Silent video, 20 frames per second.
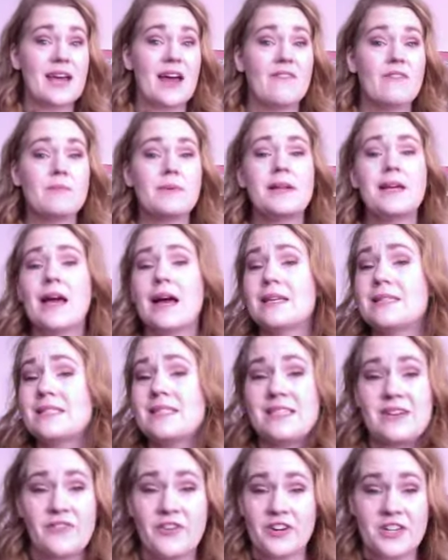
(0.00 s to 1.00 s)
Everybody has a
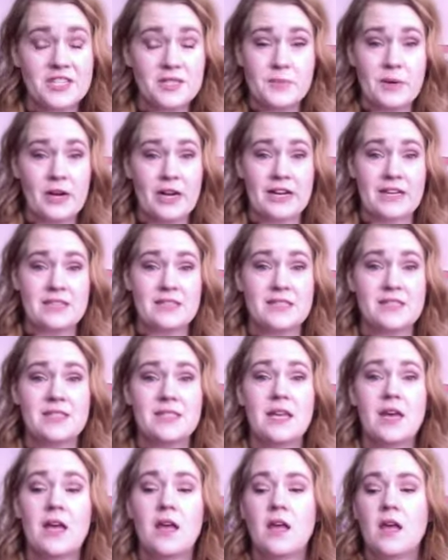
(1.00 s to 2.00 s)
different experience,
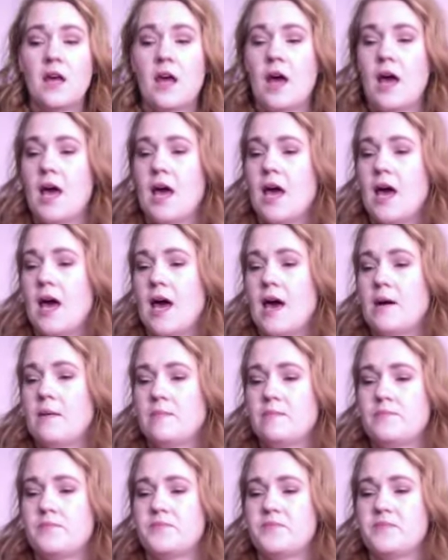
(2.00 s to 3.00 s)

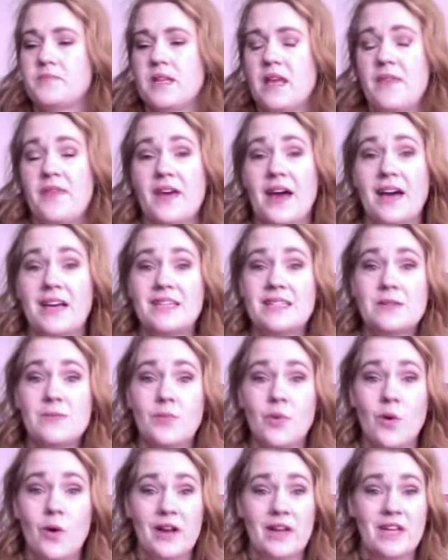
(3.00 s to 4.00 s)
and that is
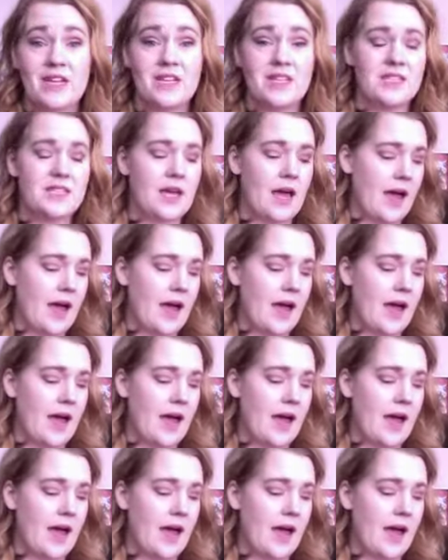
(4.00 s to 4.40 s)
important.